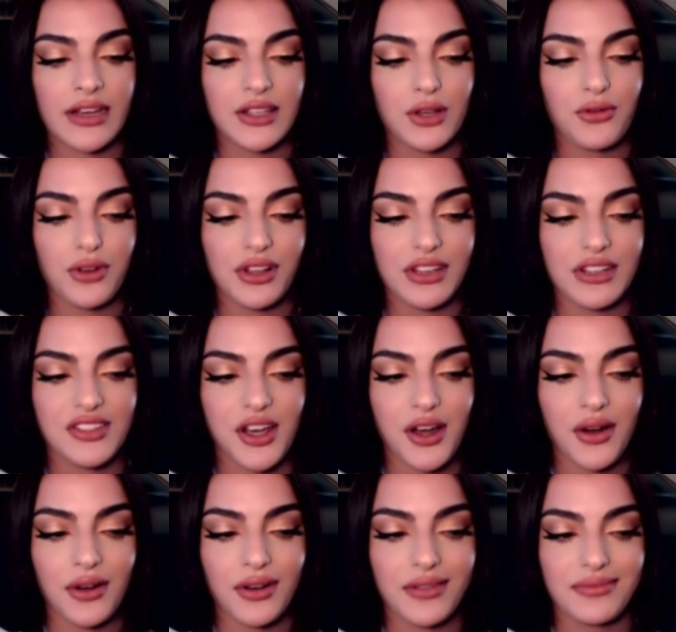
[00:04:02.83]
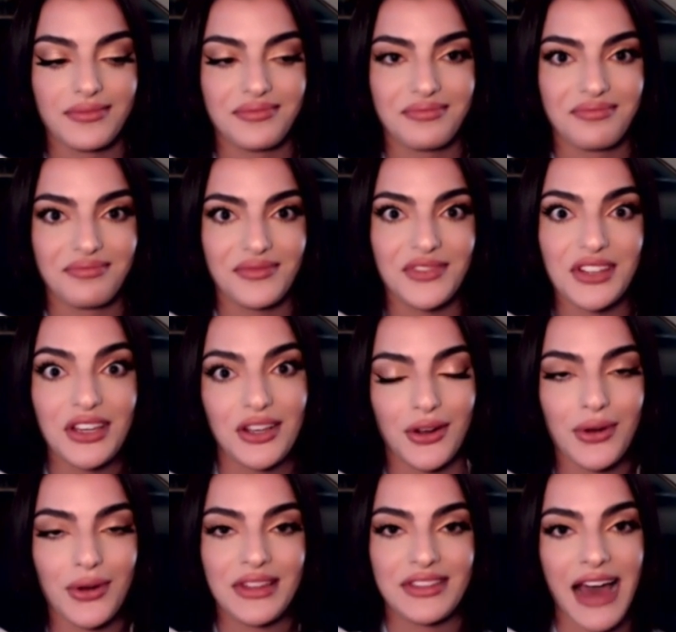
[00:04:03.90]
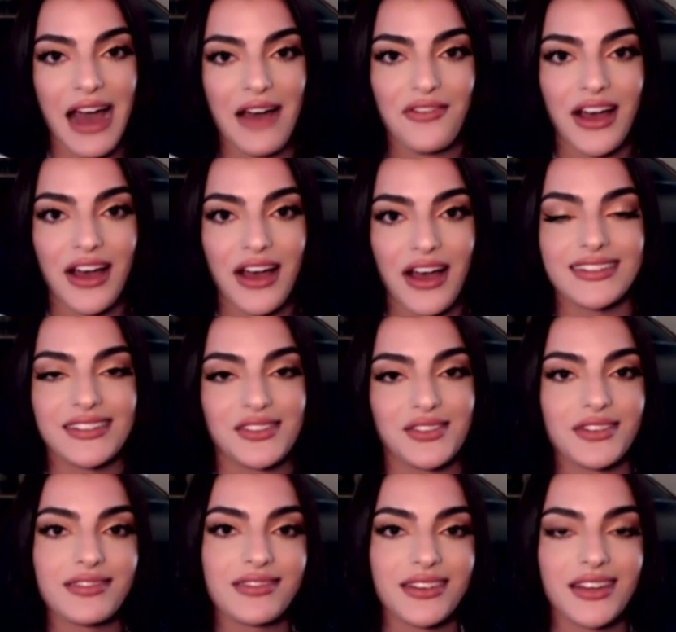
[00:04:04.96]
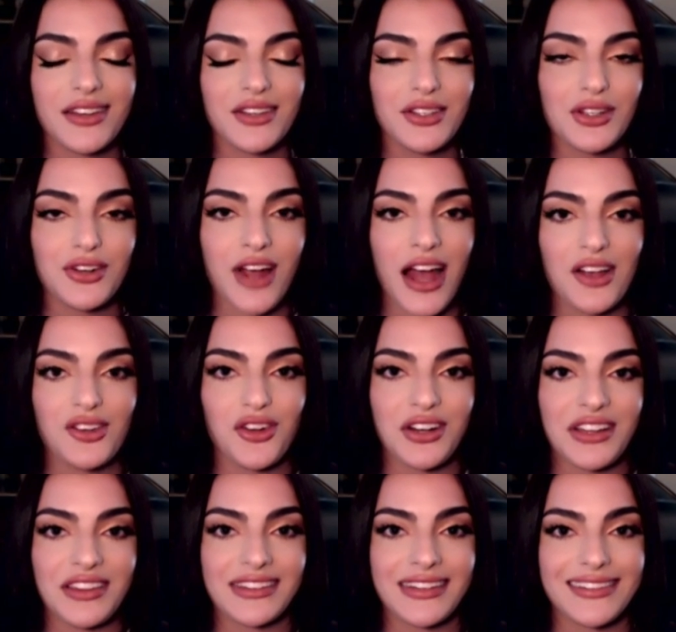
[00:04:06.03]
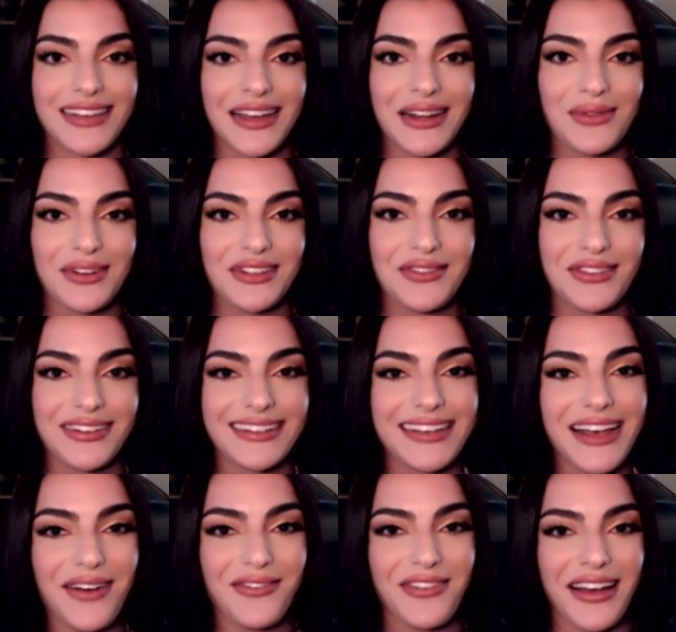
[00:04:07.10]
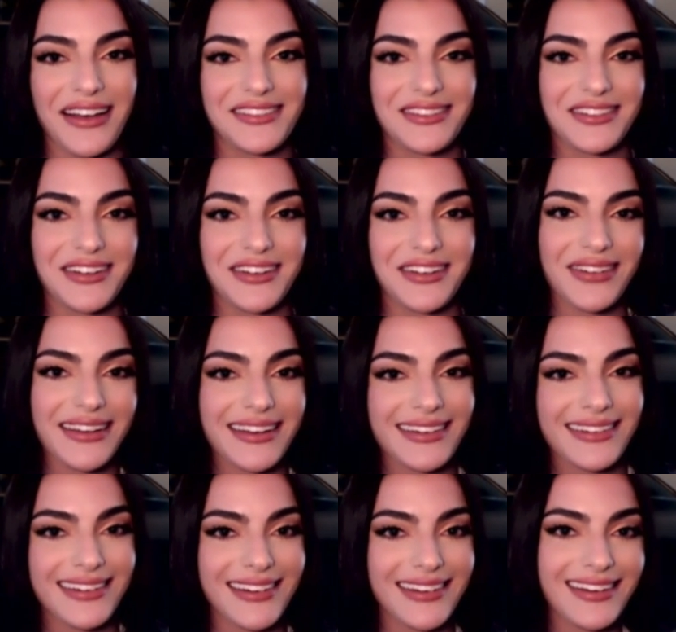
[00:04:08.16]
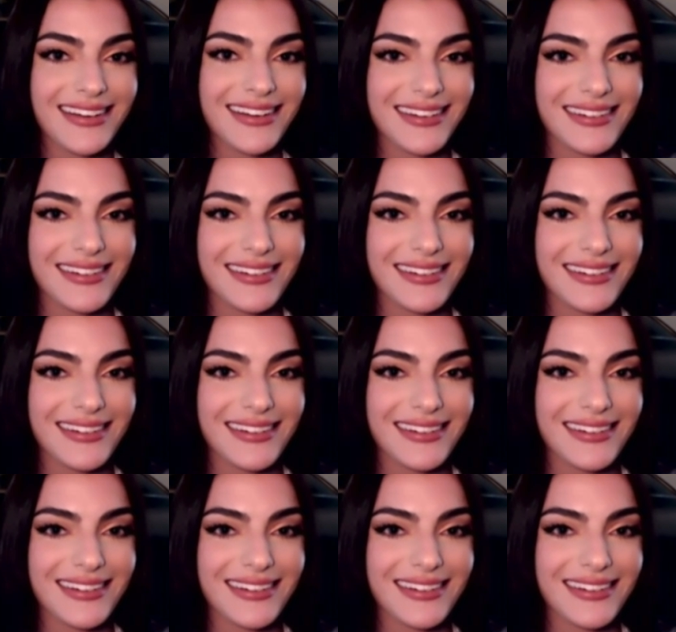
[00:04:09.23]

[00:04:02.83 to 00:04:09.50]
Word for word: Like, you really don't think you're going that fast until you crash or anything. That's kind of when you realize how fast you're going.